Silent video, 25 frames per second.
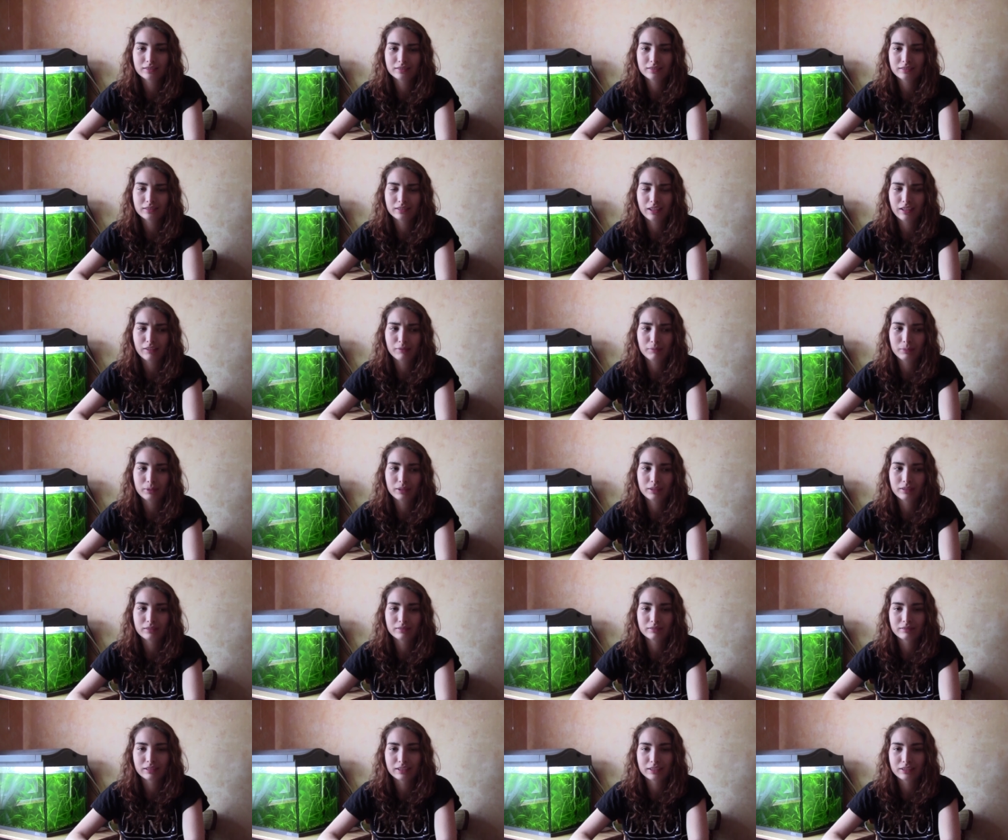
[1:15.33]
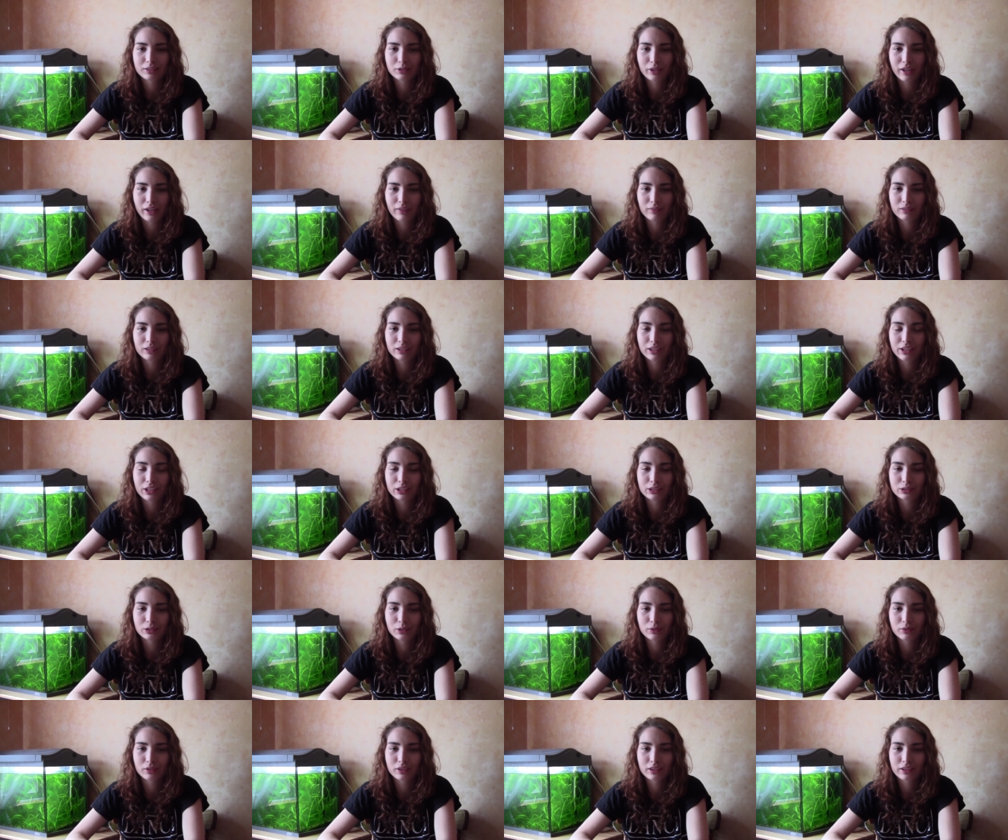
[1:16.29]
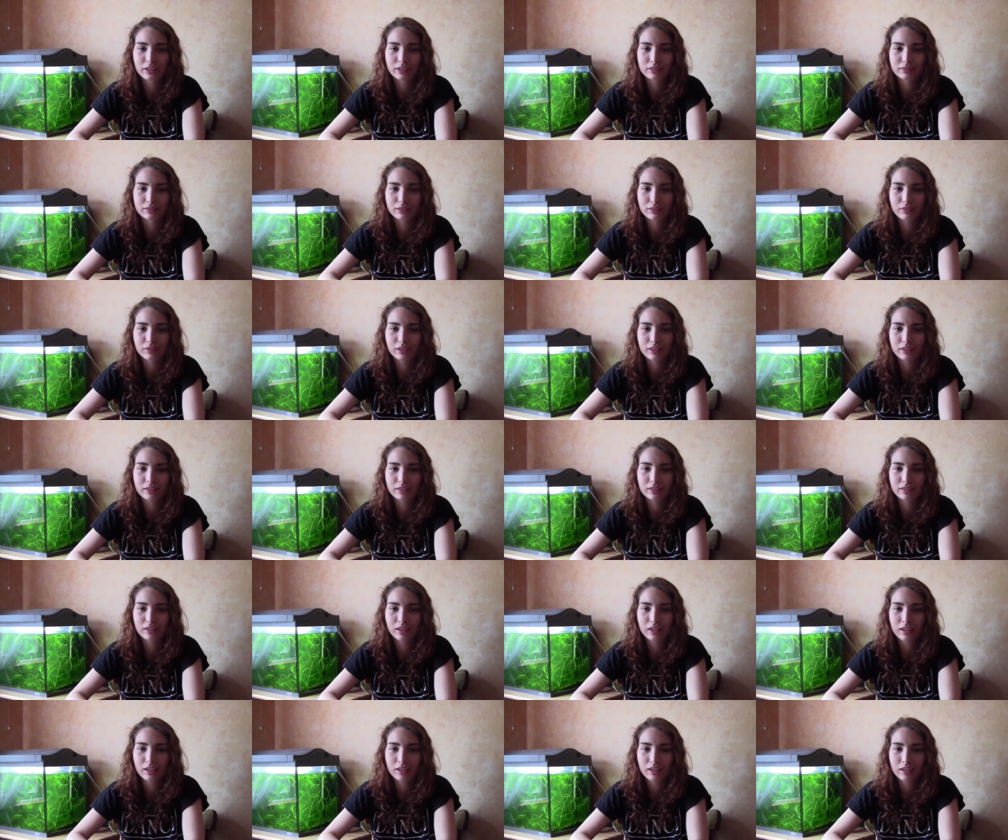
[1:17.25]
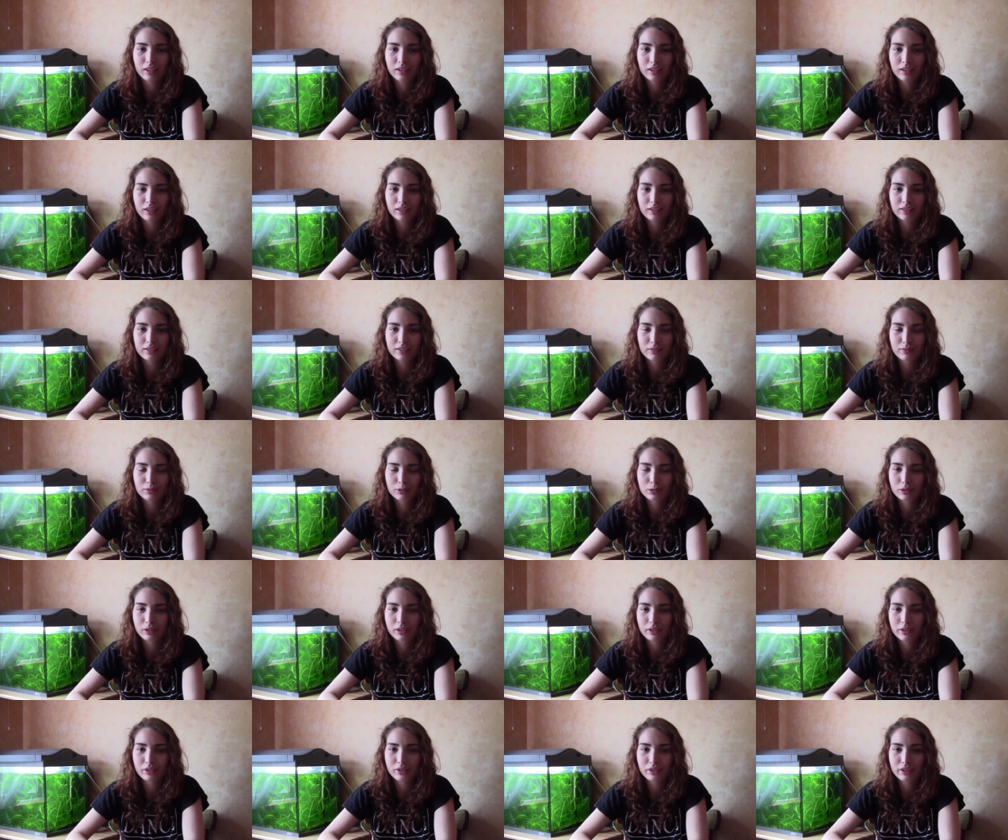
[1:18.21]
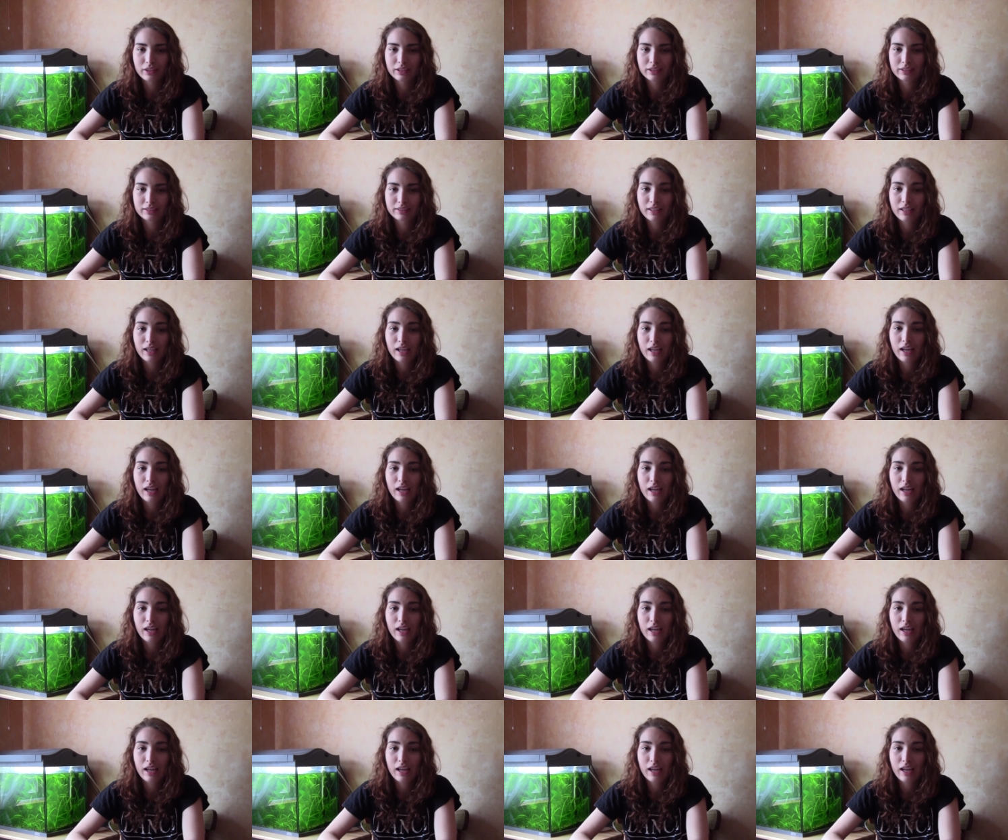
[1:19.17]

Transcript: and I've been like traveling all over and living in several countries,